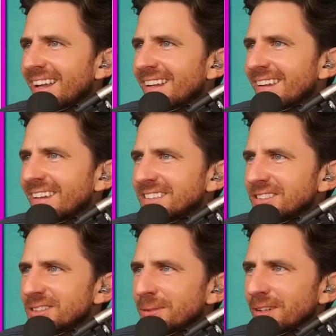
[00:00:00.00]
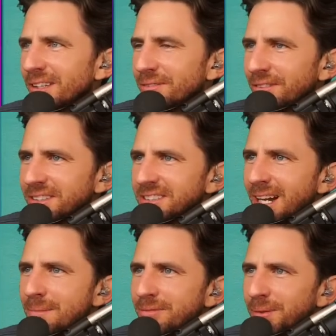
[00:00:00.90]
this is too early for this
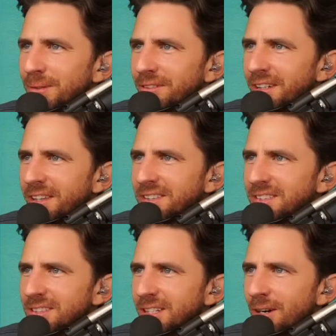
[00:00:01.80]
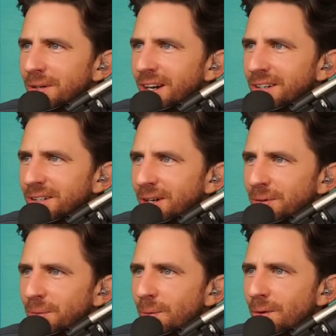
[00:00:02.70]
tomfoolery. This is goat on
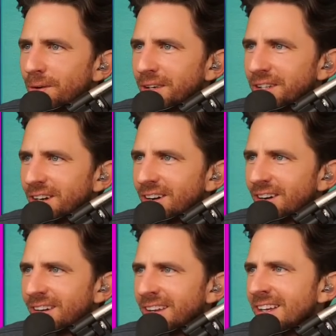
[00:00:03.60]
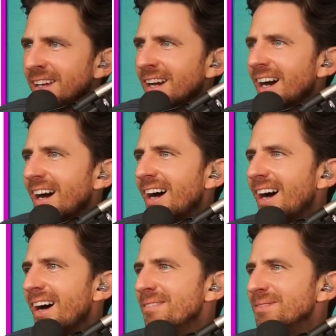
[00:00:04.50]
goat war, y'all.
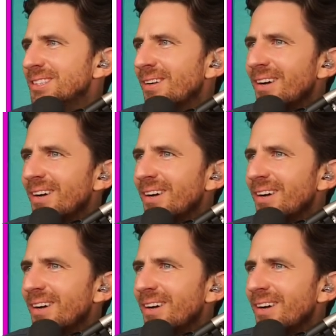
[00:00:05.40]
So